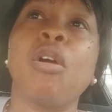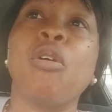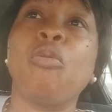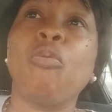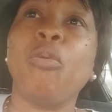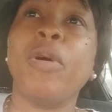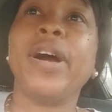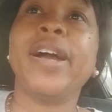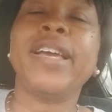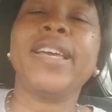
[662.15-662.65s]

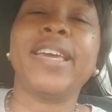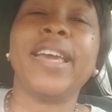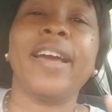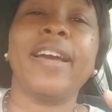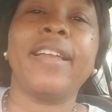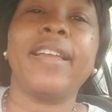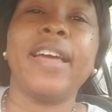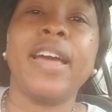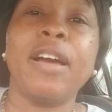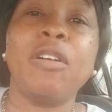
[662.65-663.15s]
Why
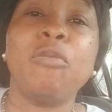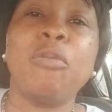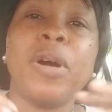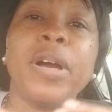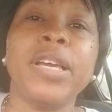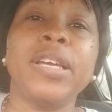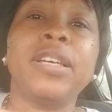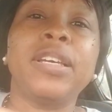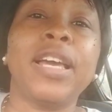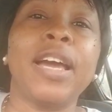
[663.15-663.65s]
can't
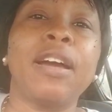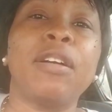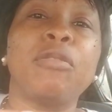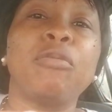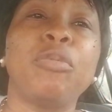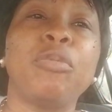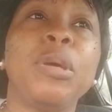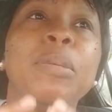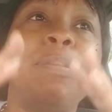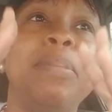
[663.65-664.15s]

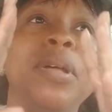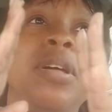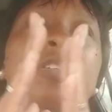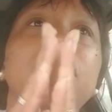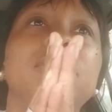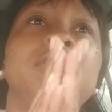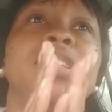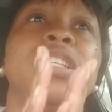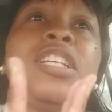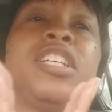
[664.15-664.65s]
we
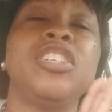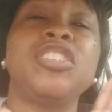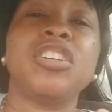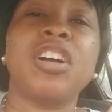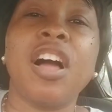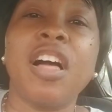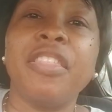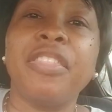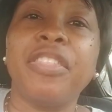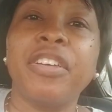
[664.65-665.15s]
build each
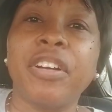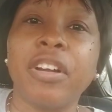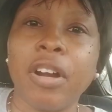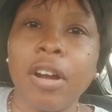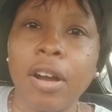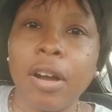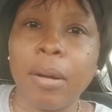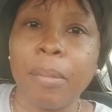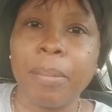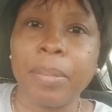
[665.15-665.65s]
other
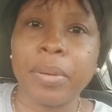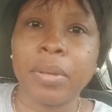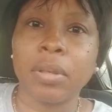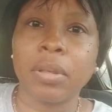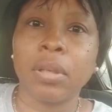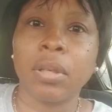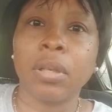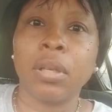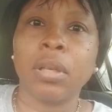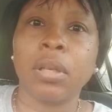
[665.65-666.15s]
up?
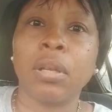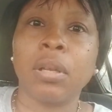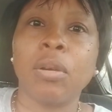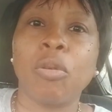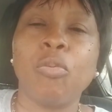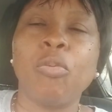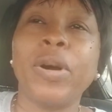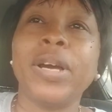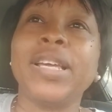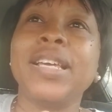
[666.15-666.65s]

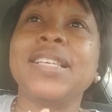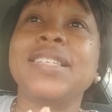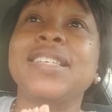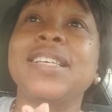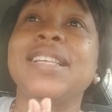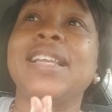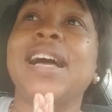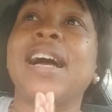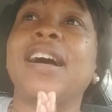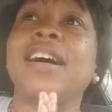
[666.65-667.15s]
Why is
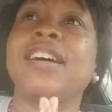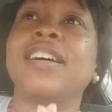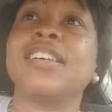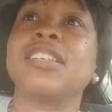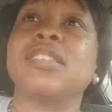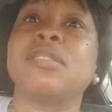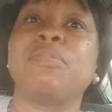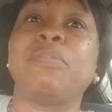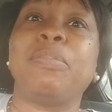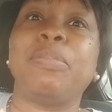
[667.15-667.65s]
it that
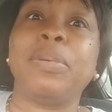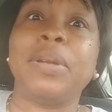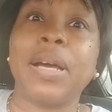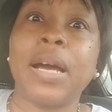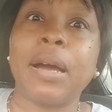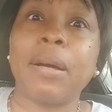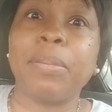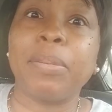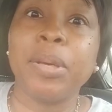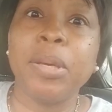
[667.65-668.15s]
us
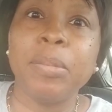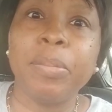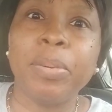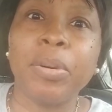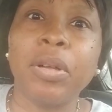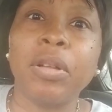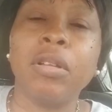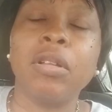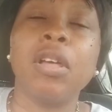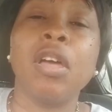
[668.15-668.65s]
black
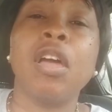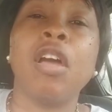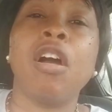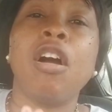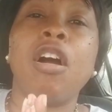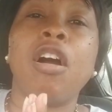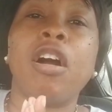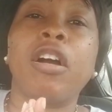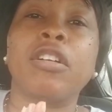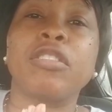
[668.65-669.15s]
people
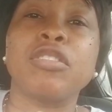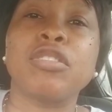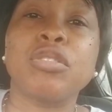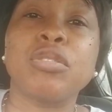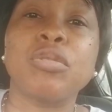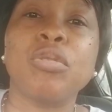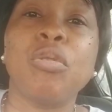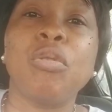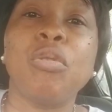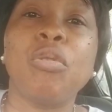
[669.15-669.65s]
are
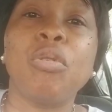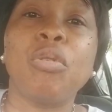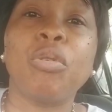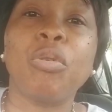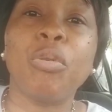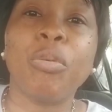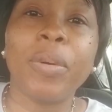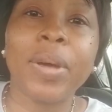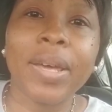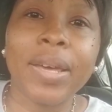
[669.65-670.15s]
so
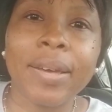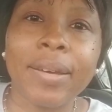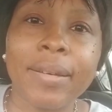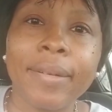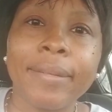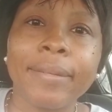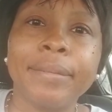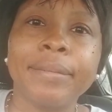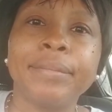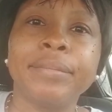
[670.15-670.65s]
quick?
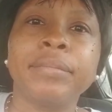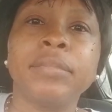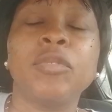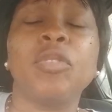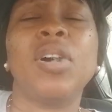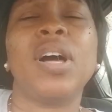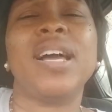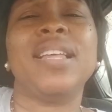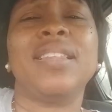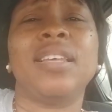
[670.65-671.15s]

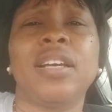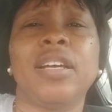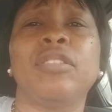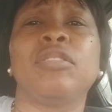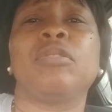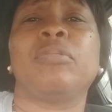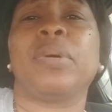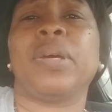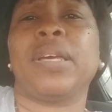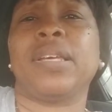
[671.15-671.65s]
Well, I think I
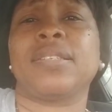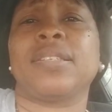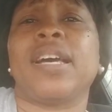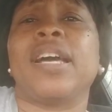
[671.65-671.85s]
know ways.